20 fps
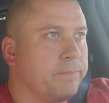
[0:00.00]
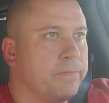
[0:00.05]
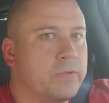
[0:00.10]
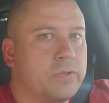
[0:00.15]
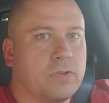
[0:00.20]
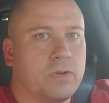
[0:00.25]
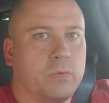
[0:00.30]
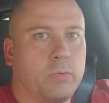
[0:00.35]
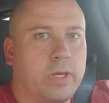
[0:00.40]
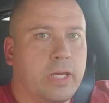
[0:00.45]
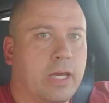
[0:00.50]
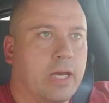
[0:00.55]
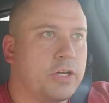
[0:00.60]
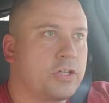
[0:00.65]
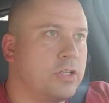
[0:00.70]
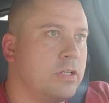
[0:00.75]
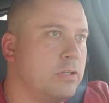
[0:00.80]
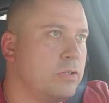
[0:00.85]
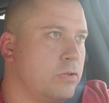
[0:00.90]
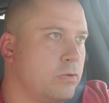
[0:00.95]
So we
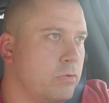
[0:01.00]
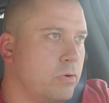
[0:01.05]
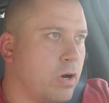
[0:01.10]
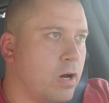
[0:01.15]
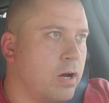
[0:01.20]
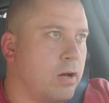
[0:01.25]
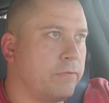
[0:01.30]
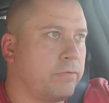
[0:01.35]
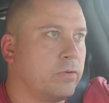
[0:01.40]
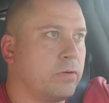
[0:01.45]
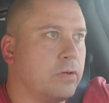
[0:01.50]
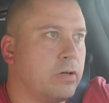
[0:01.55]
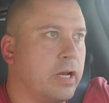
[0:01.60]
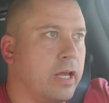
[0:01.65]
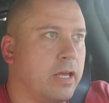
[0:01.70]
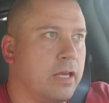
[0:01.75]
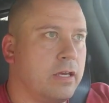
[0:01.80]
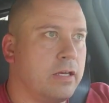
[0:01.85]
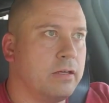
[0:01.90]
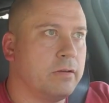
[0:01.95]
actually do offer
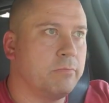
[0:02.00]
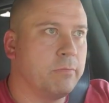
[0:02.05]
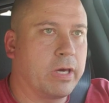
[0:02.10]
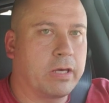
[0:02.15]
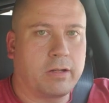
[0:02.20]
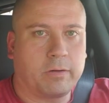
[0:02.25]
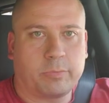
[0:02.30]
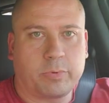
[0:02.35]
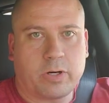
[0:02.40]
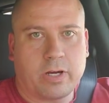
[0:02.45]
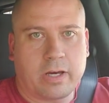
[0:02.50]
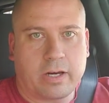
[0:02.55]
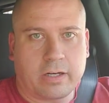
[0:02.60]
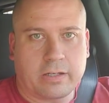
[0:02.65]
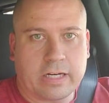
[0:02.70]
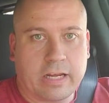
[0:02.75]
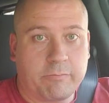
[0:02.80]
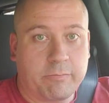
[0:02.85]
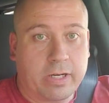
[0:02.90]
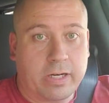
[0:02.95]
a metal product.
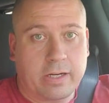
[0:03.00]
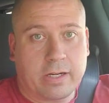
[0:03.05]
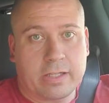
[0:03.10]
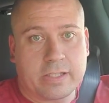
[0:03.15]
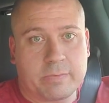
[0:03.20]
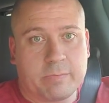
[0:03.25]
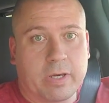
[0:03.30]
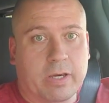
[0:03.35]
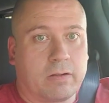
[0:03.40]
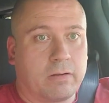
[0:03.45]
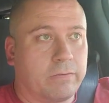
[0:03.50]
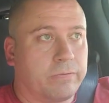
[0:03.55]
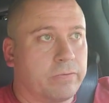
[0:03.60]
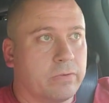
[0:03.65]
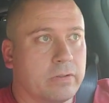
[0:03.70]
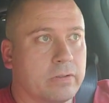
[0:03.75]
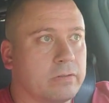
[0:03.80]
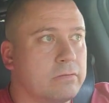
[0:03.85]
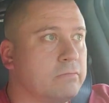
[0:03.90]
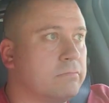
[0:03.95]
I've been against metal
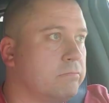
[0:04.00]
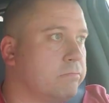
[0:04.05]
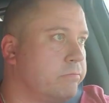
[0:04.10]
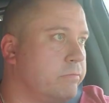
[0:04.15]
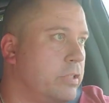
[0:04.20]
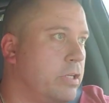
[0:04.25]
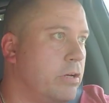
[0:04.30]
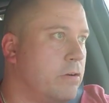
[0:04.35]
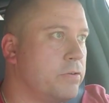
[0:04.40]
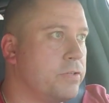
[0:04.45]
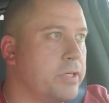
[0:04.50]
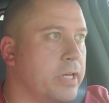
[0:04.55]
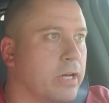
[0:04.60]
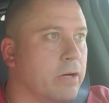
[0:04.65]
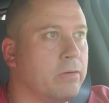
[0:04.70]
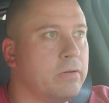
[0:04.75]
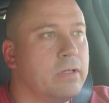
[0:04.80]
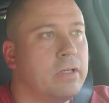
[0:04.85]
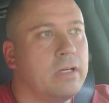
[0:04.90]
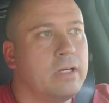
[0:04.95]
for years now,
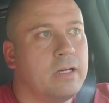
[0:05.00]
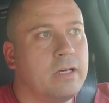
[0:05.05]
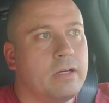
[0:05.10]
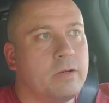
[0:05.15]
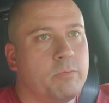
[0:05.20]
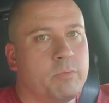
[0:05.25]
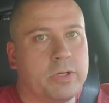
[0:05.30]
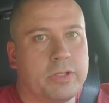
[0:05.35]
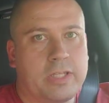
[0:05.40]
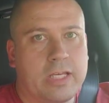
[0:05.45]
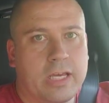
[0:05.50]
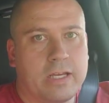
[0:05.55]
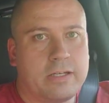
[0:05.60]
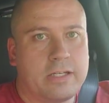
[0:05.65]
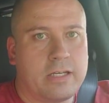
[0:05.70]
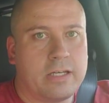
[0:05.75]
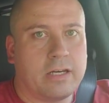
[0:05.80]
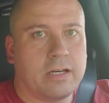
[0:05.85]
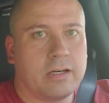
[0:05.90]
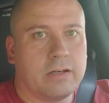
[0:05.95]
but the
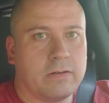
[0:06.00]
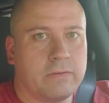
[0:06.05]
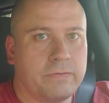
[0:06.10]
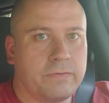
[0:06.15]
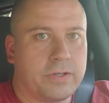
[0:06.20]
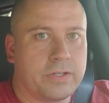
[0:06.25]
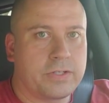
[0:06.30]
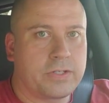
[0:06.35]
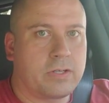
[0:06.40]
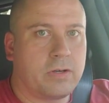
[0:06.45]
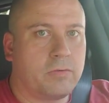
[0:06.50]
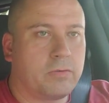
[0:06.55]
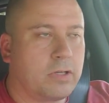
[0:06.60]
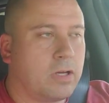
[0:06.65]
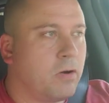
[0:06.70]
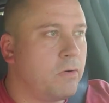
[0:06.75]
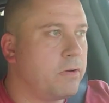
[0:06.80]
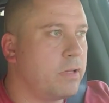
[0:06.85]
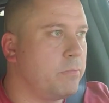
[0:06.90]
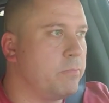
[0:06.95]
idea of a
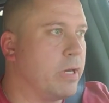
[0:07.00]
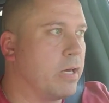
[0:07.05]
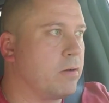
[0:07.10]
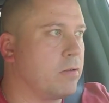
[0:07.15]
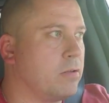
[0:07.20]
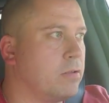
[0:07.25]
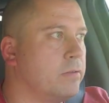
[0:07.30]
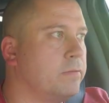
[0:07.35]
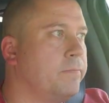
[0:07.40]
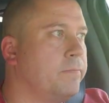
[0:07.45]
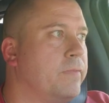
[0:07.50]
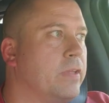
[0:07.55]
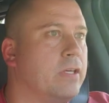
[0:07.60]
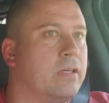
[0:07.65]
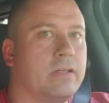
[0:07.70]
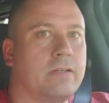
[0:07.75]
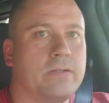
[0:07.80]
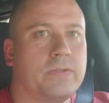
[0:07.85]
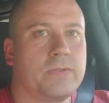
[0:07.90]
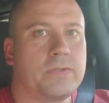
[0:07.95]
stone-coated metal
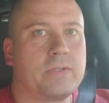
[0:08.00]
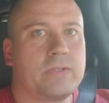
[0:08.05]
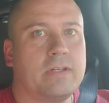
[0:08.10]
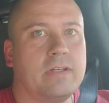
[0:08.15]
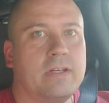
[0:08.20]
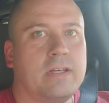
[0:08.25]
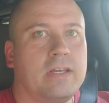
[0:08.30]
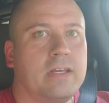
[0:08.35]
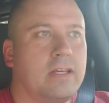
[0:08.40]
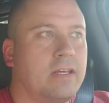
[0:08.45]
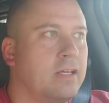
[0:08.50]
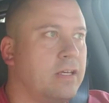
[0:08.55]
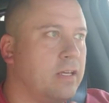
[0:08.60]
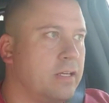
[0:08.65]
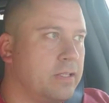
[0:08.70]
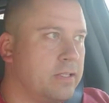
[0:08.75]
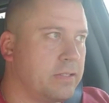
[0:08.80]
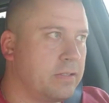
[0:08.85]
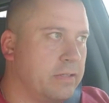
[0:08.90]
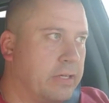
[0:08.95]
is
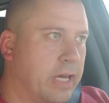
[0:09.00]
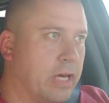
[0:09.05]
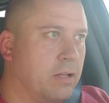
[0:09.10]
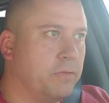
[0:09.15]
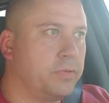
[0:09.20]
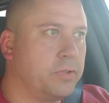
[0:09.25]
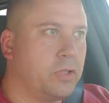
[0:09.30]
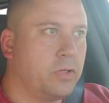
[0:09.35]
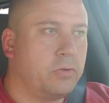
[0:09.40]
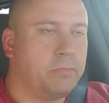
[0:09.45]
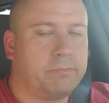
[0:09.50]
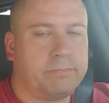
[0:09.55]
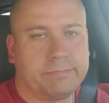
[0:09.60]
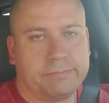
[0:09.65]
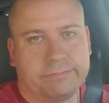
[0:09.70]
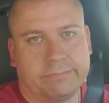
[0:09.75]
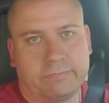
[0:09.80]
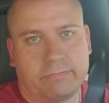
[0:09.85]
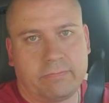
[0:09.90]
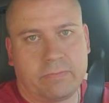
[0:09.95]
it's galvalume,
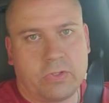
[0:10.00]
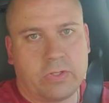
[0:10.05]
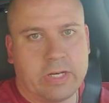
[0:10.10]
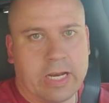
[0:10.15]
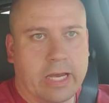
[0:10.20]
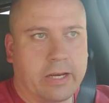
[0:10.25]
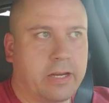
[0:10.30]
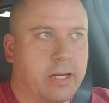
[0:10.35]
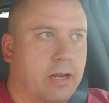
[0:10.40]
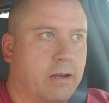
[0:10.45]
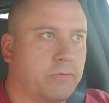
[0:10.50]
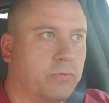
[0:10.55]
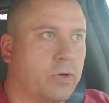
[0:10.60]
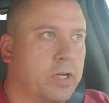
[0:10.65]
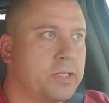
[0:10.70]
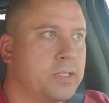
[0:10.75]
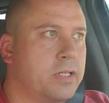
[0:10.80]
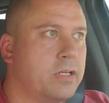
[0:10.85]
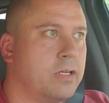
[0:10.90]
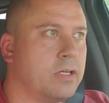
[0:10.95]
not going to have
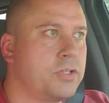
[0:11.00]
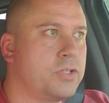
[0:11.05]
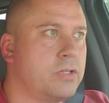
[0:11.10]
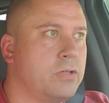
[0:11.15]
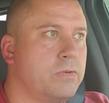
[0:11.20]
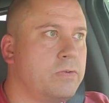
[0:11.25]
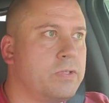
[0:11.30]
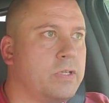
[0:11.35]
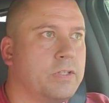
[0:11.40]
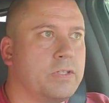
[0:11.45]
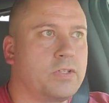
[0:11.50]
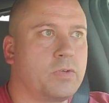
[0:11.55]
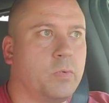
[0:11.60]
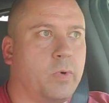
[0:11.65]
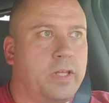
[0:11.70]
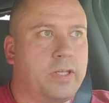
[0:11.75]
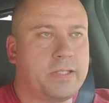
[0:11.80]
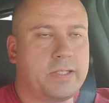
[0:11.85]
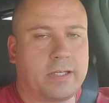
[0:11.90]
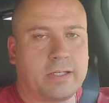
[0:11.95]
rusting issues. It's
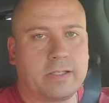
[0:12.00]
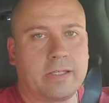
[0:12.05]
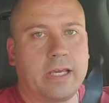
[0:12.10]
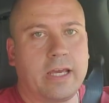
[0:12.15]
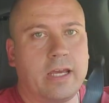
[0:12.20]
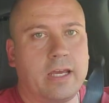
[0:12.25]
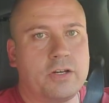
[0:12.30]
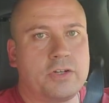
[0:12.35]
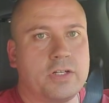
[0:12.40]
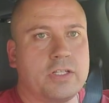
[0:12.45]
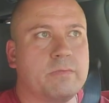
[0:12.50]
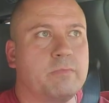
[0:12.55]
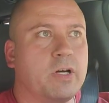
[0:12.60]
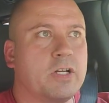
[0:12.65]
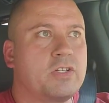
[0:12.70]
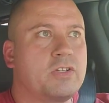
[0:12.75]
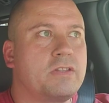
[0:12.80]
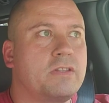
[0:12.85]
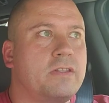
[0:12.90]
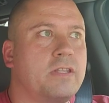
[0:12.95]
26 gauge. It's
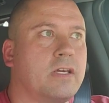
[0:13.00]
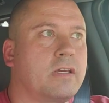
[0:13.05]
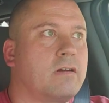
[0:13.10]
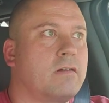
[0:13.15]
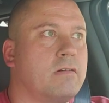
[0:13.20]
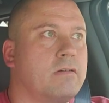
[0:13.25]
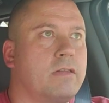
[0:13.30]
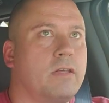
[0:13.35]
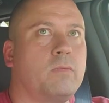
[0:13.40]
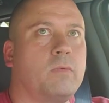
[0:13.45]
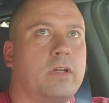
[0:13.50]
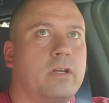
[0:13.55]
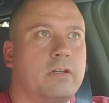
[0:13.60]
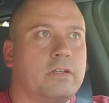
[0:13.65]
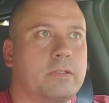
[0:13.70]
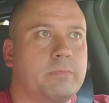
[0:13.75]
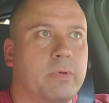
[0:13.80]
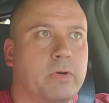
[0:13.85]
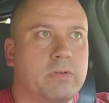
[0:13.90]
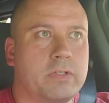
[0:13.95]
much thicker than what an
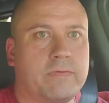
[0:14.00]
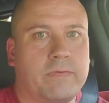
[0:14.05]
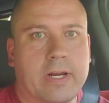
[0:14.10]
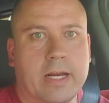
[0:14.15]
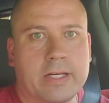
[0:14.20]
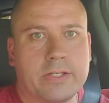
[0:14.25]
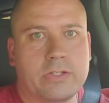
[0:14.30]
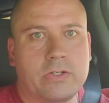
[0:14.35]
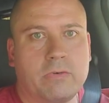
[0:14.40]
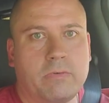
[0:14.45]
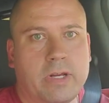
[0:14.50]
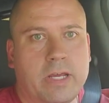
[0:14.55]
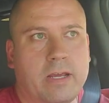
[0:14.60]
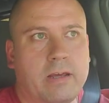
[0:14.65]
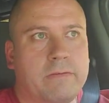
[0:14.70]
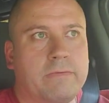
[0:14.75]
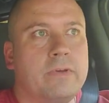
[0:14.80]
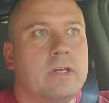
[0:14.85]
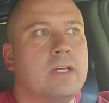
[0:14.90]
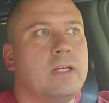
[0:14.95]
exposed fastener would
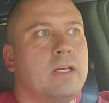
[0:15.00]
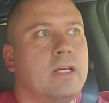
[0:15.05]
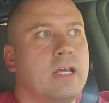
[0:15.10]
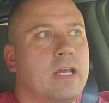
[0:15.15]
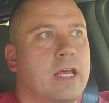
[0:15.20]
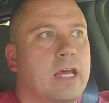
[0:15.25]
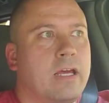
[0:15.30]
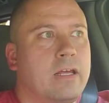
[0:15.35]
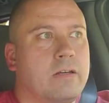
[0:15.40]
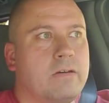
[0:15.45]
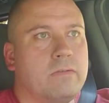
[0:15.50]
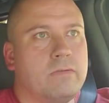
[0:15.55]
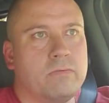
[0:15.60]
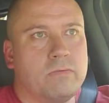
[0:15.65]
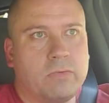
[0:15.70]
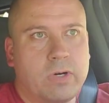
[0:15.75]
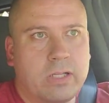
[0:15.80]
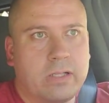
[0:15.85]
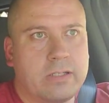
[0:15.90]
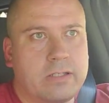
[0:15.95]
have, and
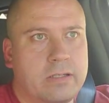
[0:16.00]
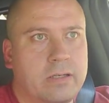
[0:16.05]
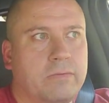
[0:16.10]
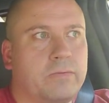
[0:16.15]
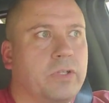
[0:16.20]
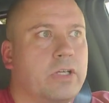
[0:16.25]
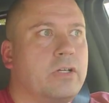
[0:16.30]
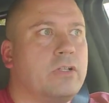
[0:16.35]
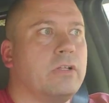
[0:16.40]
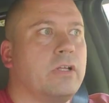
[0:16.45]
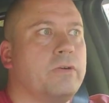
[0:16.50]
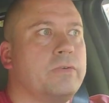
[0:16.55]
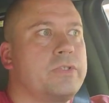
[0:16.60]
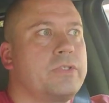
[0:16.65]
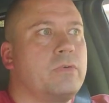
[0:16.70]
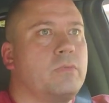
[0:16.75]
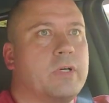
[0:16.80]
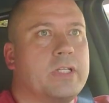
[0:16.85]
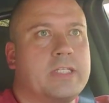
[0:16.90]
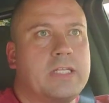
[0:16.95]
relatively close
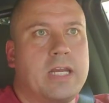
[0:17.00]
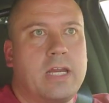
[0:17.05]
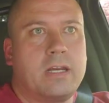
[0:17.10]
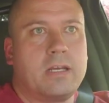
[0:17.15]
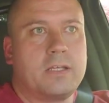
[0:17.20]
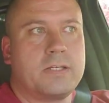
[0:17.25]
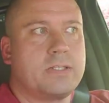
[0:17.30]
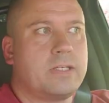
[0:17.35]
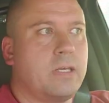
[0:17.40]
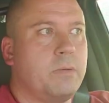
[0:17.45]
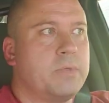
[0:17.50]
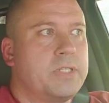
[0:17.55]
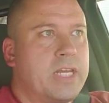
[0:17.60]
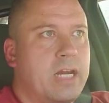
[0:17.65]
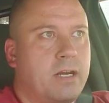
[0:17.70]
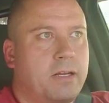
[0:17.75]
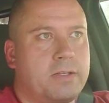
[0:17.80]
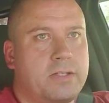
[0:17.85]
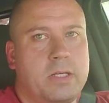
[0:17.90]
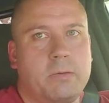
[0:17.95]
to what standing seam.
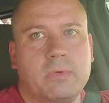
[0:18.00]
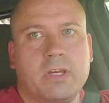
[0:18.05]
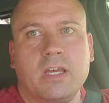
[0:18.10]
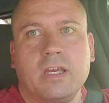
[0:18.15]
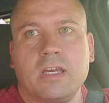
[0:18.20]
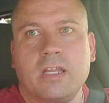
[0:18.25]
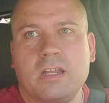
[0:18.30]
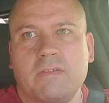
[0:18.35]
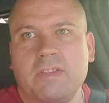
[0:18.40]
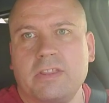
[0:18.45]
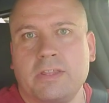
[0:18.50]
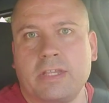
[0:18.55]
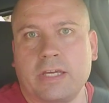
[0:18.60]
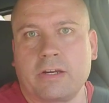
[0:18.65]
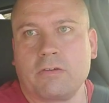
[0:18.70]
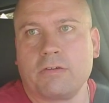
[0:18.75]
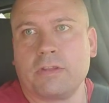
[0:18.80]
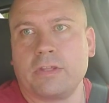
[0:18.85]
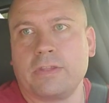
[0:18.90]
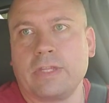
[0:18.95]
Standing seam can get even
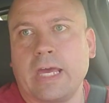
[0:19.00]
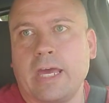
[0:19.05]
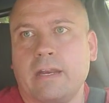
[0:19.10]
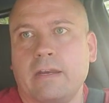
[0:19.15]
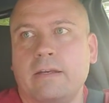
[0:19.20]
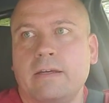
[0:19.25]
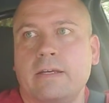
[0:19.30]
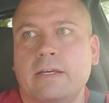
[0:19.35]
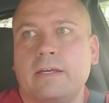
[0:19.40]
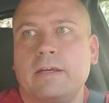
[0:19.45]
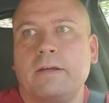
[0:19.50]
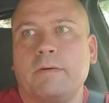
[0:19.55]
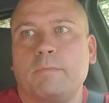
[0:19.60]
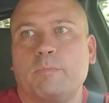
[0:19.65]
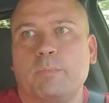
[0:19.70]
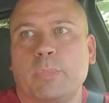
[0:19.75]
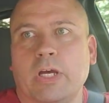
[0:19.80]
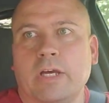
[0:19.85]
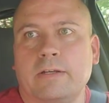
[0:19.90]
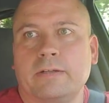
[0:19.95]
thicker than that,
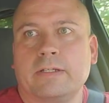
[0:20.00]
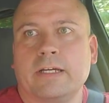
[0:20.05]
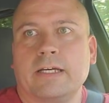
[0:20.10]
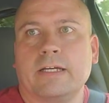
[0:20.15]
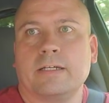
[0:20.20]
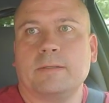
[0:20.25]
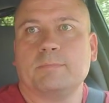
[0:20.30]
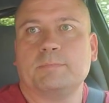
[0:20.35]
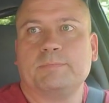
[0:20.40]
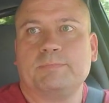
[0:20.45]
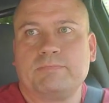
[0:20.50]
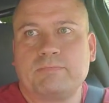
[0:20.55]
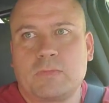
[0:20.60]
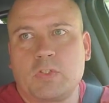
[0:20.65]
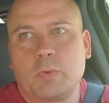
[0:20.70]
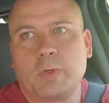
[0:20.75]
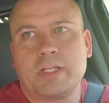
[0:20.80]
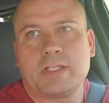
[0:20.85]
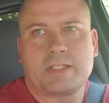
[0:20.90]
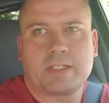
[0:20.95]
but
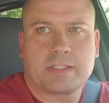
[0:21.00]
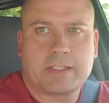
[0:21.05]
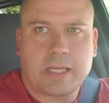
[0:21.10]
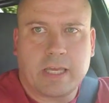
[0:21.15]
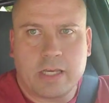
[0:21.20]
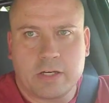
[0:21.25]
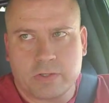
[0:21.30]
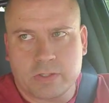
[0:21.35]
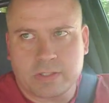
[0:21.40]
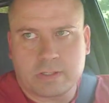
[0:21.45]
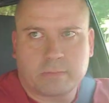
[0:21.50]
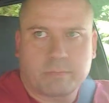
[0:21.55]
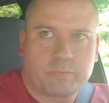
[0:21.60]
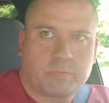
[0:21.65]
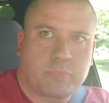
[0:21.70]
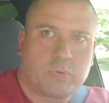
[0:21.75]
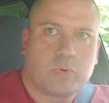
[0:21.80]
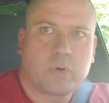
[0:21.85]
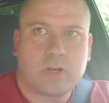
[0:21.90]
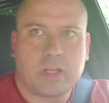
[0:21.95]
26 gauge is a
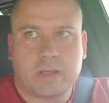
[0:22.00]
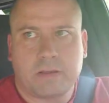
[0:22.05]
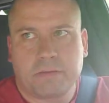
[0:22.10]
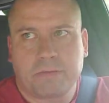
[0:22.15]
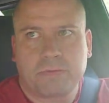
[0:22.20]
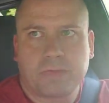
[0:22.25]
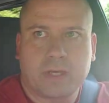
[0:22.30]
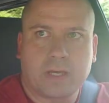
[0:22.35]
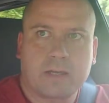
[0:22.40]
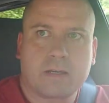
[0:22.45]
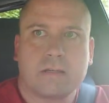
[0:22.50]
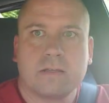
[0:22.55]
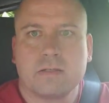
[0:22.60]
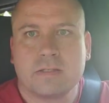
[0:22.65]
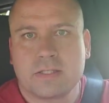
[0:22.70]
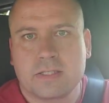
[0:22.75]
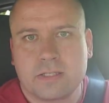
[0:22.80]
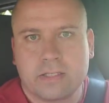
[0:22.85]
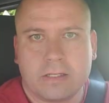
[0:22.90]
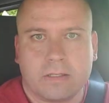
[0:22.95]
pretty thick
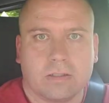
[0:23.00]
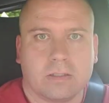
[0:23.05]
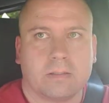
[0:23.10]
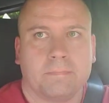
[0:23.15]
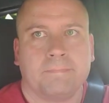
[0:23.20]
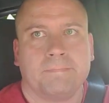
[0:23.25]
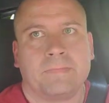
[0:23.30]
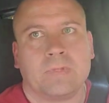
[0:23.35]
steel.